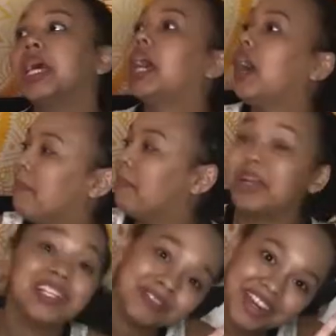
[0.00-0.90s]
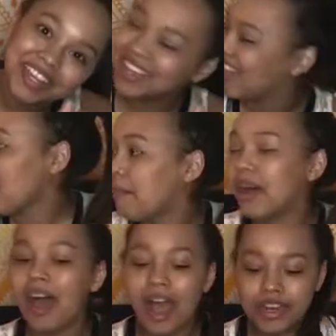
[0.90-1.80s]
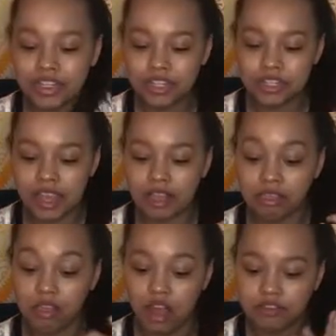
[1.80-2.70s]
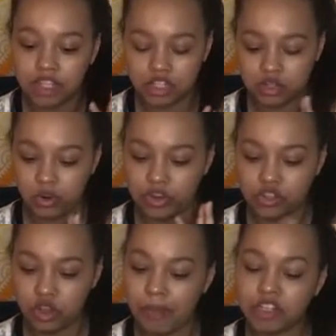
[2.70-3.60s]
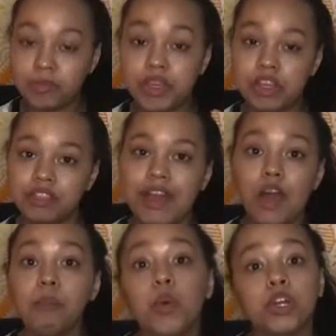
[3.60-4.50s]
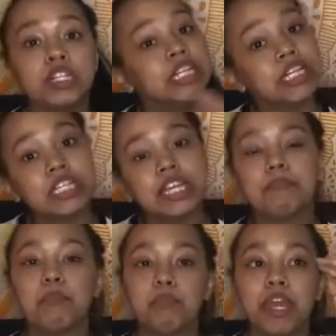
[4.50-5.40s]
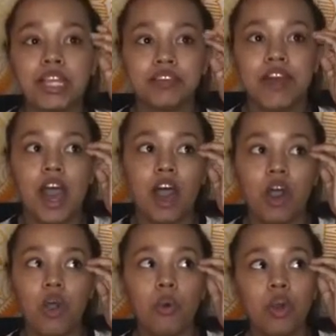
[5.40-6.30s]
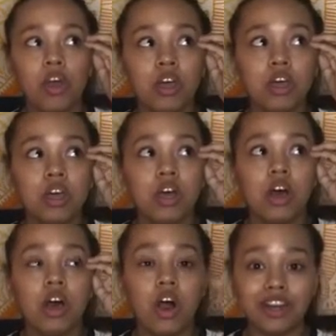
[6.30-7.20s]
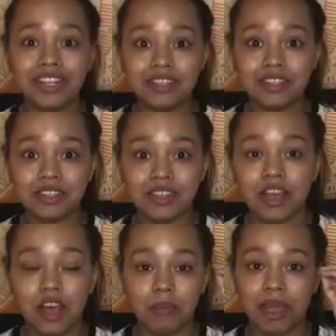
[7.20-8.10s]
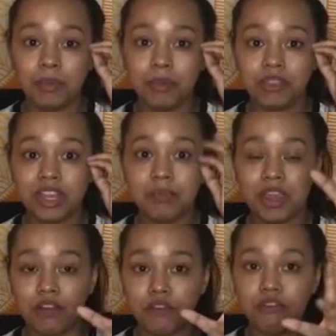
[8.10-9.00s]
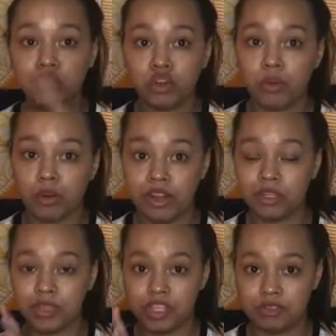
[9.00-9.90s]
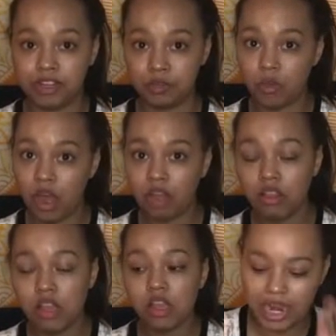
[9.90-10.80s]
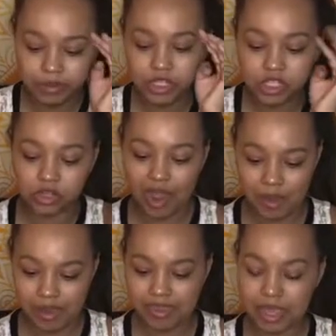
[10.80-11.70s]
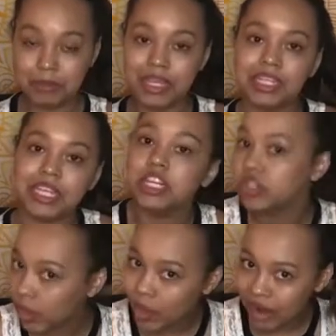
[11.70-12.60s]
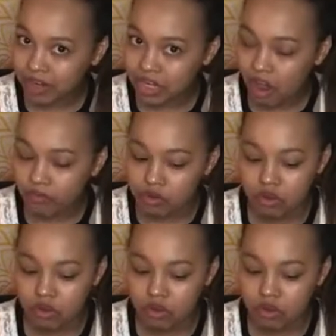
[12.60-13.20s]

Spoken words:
But it's funny. But I just like love this story so much because of how important it is and because of how honest. I will say, be careful of trigger warnings with this one as well. I'm just so happy that they made this into a graphic novel